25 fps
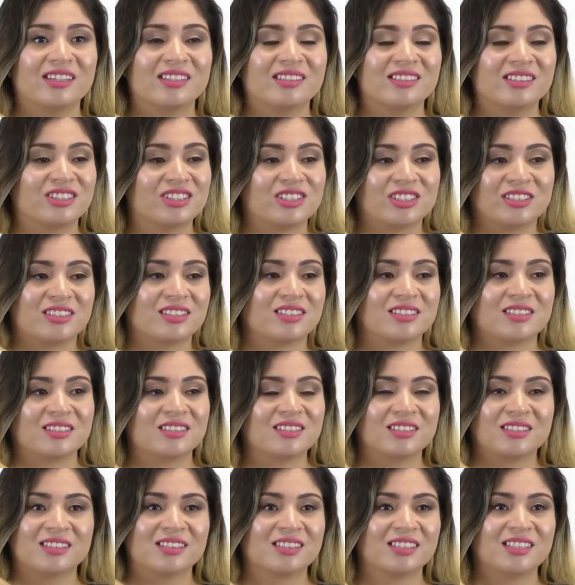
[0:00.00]
to just
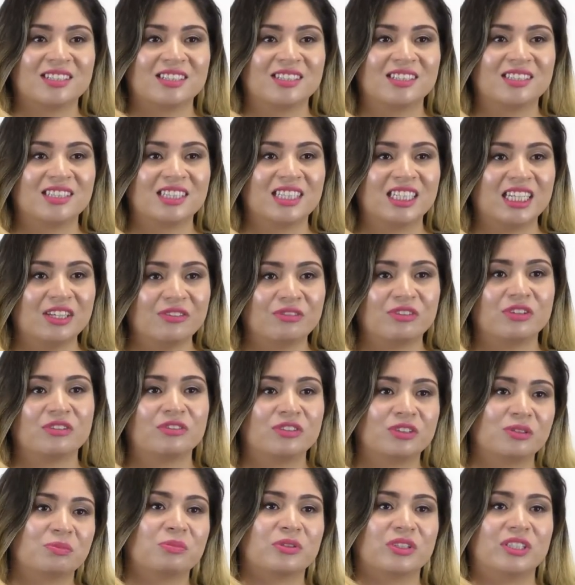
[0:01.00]
leave a
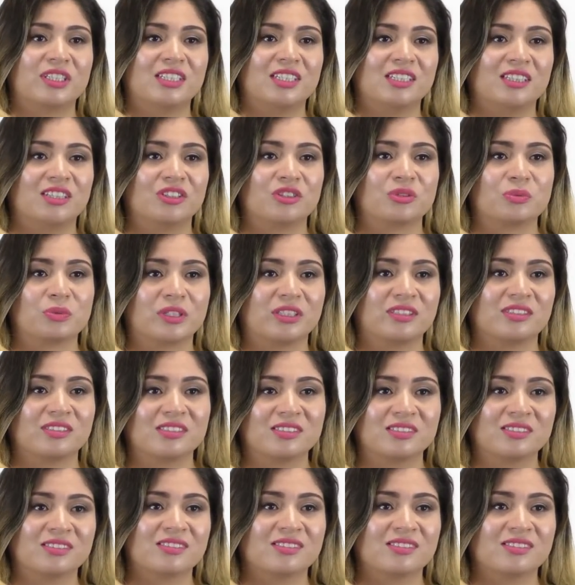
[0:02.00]
footprint in this world.